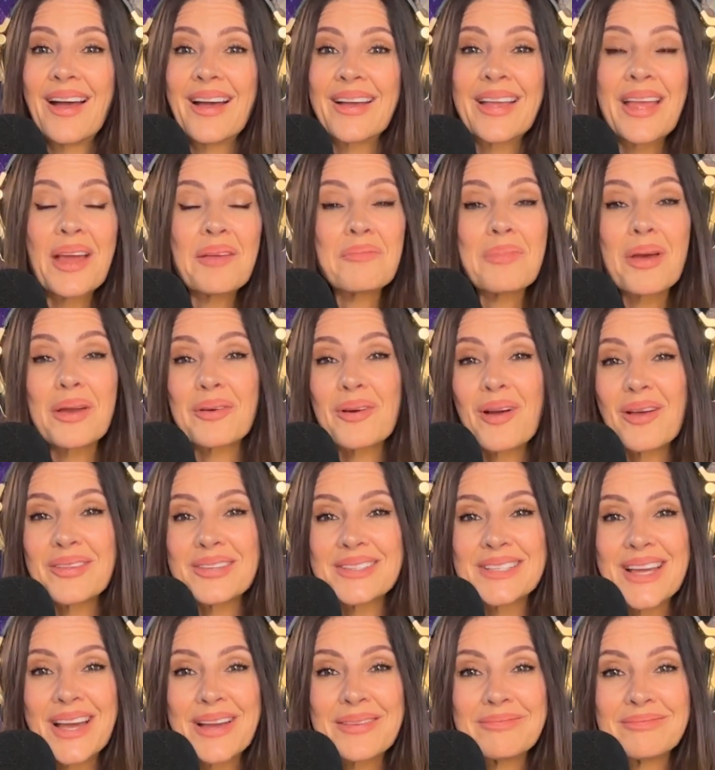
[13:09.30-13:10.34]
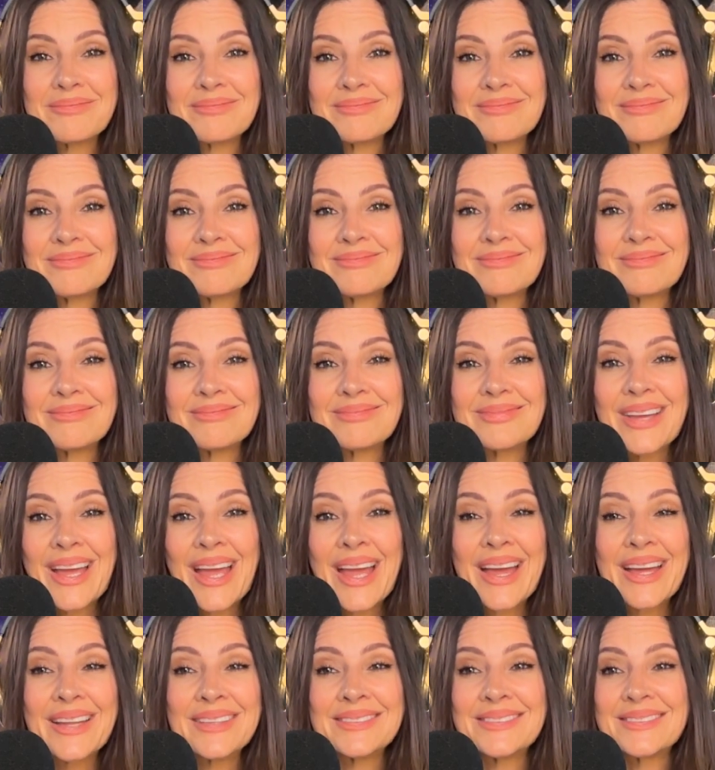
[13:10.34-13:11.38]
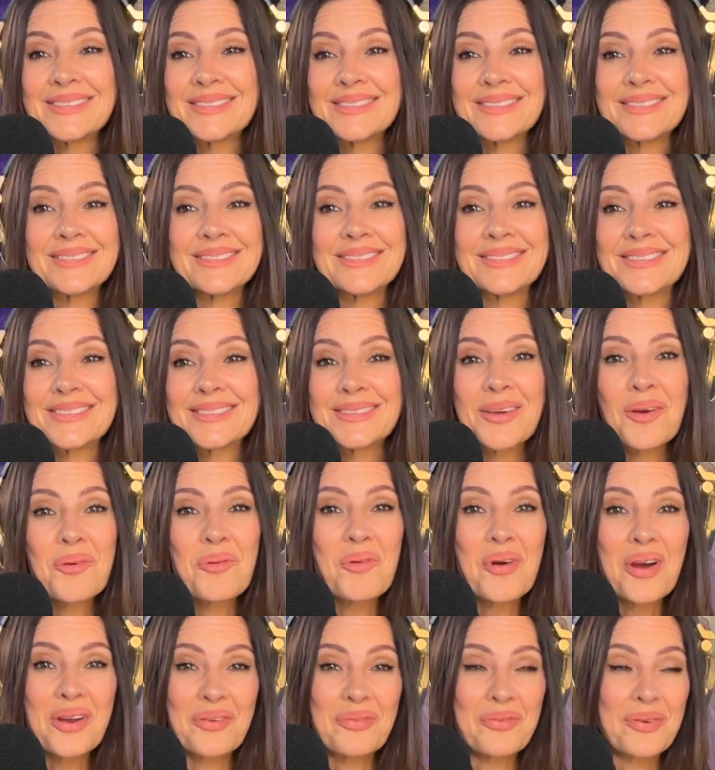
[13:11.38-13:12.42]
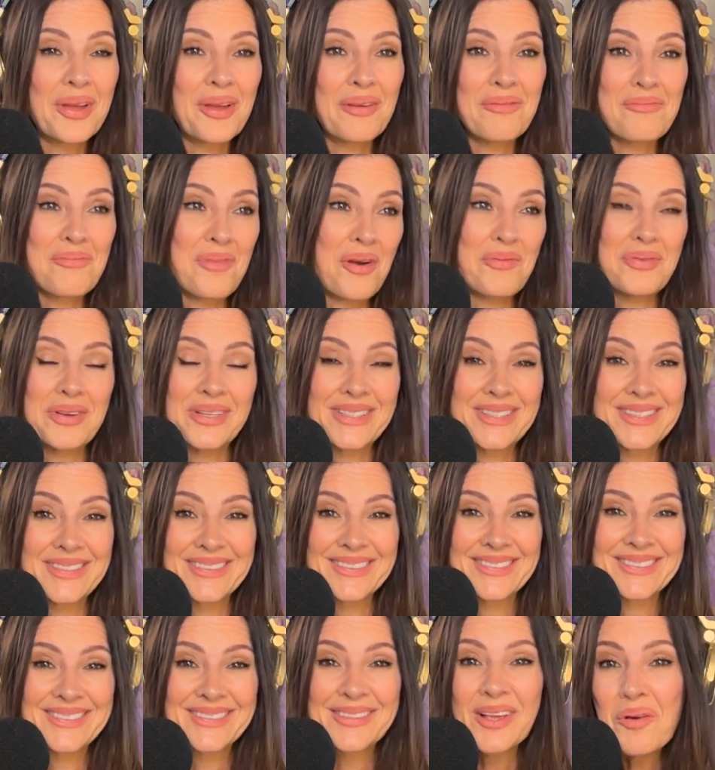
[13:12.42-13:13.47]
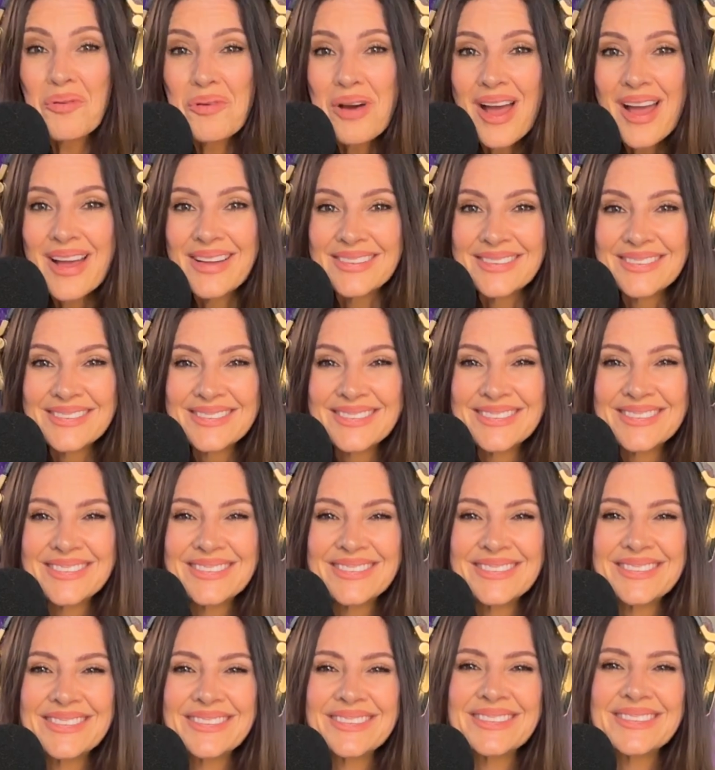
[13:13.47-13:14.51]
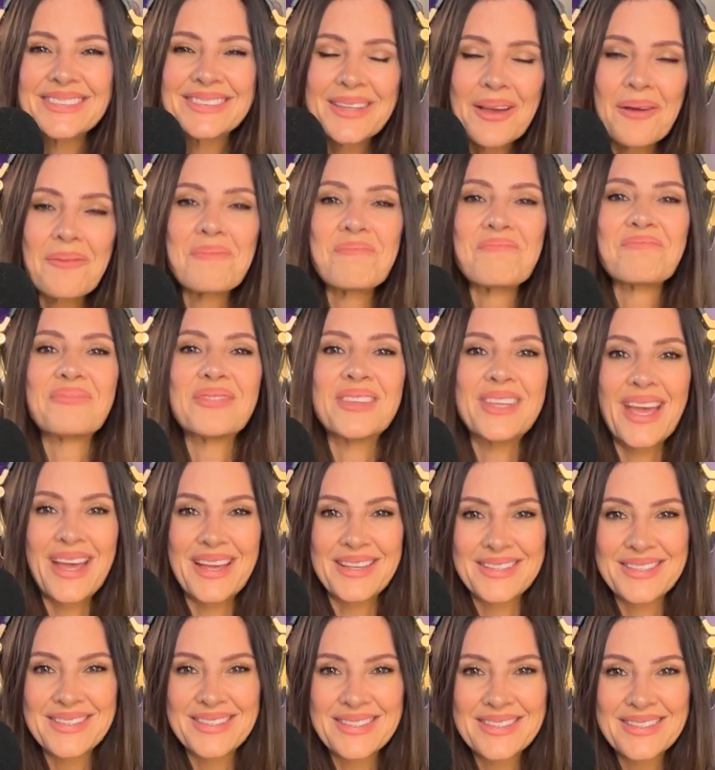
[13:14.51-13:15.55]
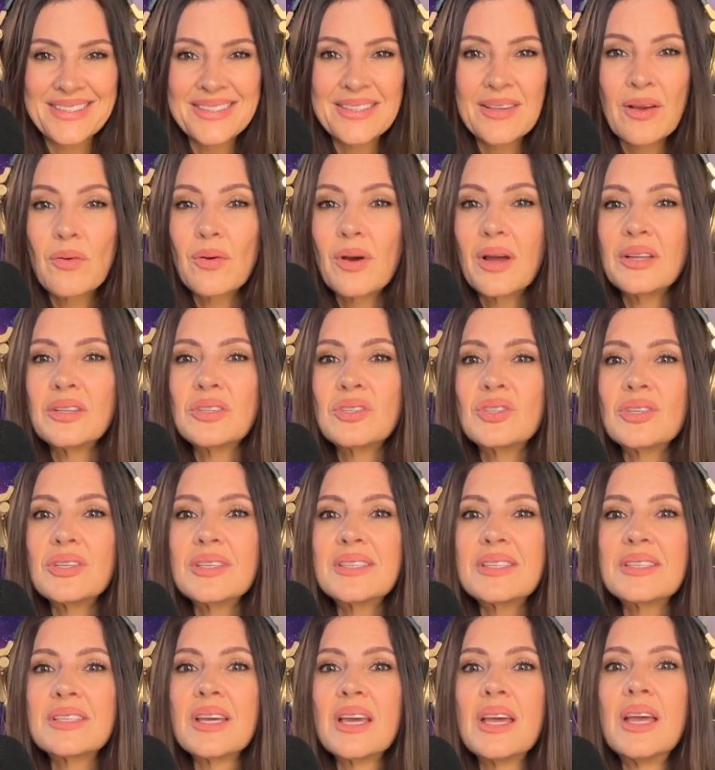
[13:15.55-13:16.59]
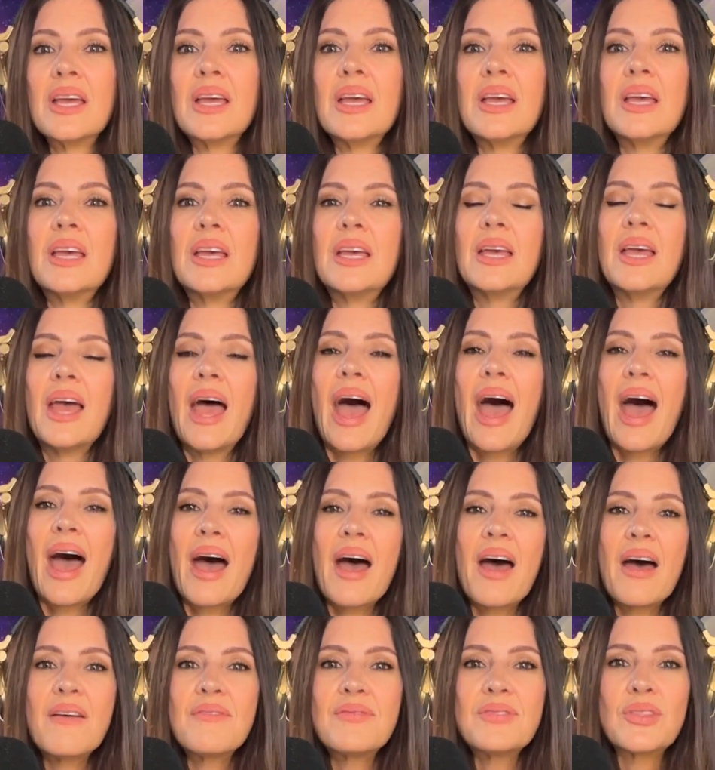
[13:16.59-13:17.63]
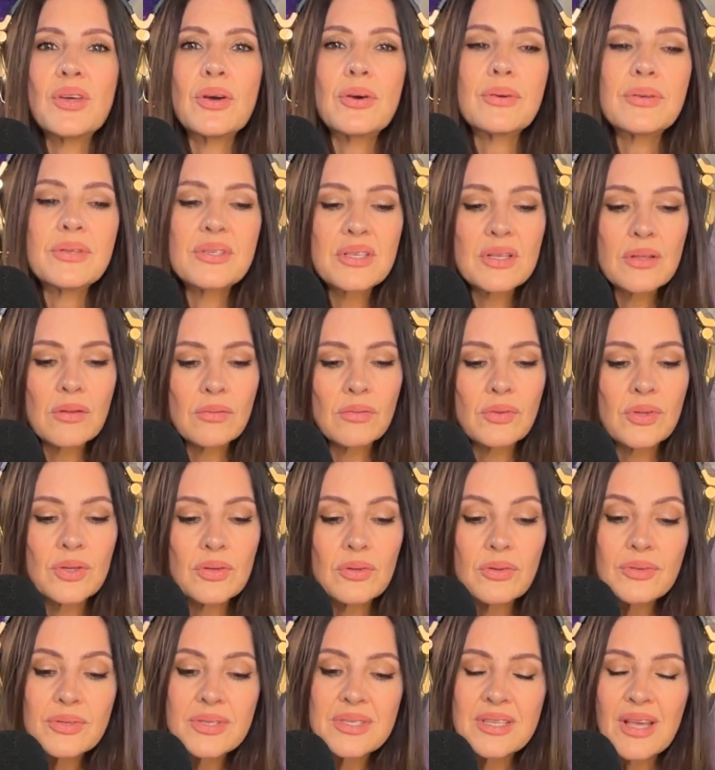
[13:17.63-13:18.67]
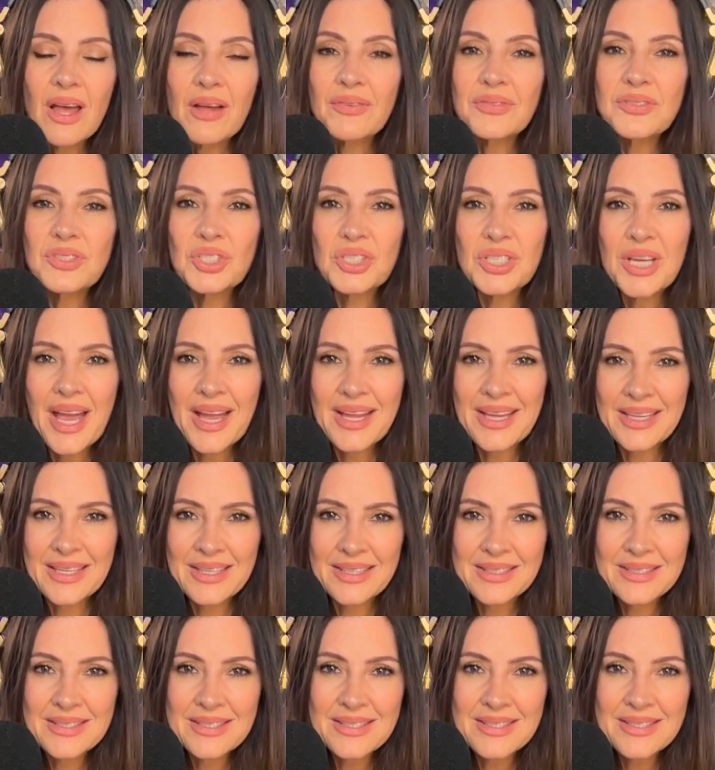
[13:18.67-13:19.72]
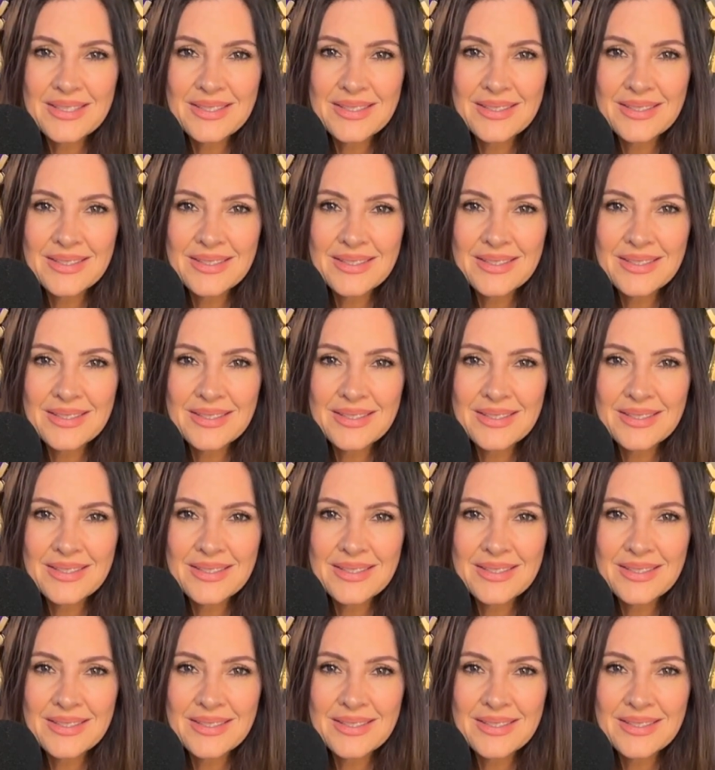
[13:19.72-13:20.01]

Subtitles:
getting better all the time. And so what if we have moments? So what? So yes. So just have those little self check-ins